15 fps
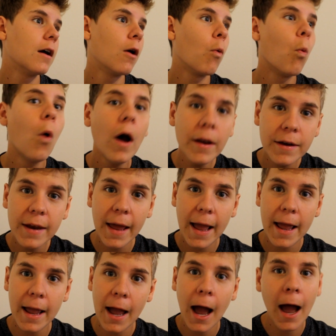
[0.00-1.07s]
one
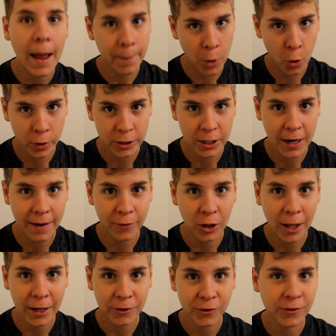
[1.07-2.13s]
day I'm going to have a
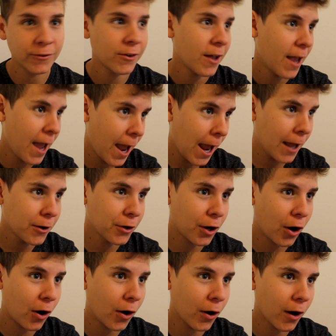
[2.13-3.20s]
license and a
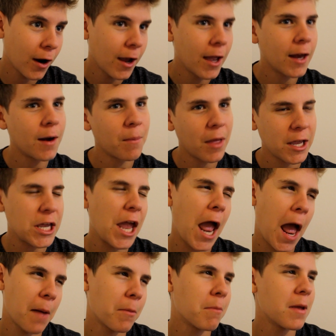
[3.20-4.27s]
car, and I'm like,
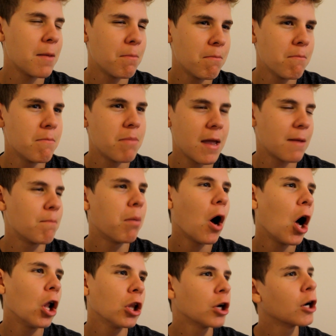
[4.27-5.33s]
yeah, I'm gonna be big
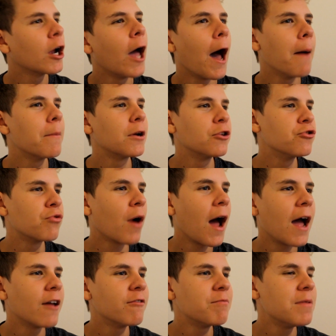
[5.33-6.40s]
baller, I'm gonna
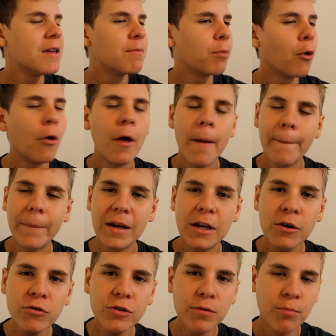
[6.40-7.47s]
drive people. But
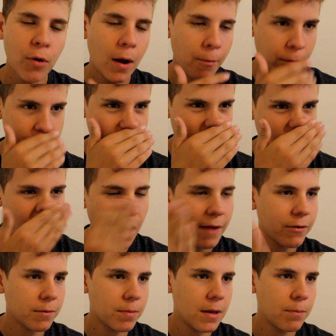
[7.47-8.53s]
here's the problem with me
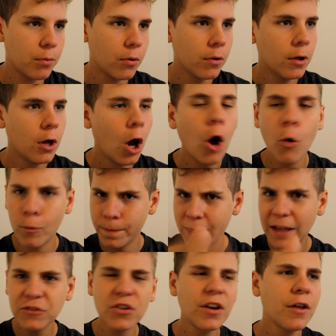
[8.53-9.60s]
driving people. Oh,
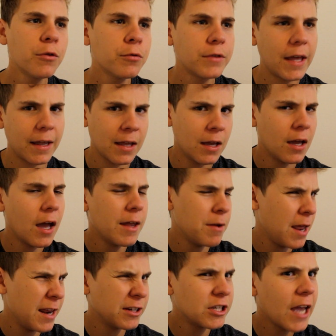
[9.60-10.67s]
that's another thing.
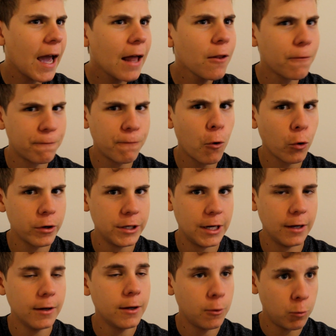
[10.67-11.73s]
In
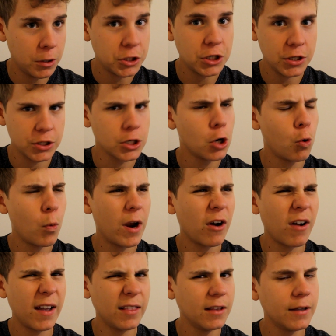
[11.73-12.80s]
California, which is where
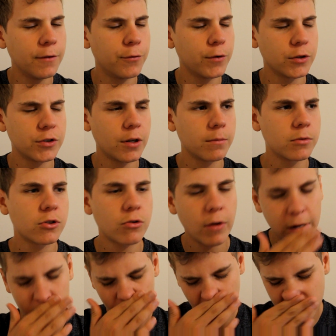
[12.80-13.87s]
I live for some
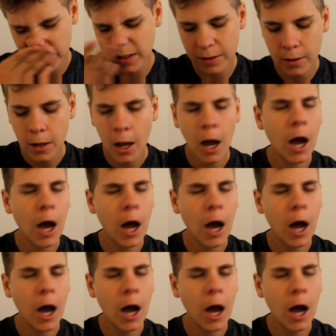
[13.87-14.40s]
strange reason,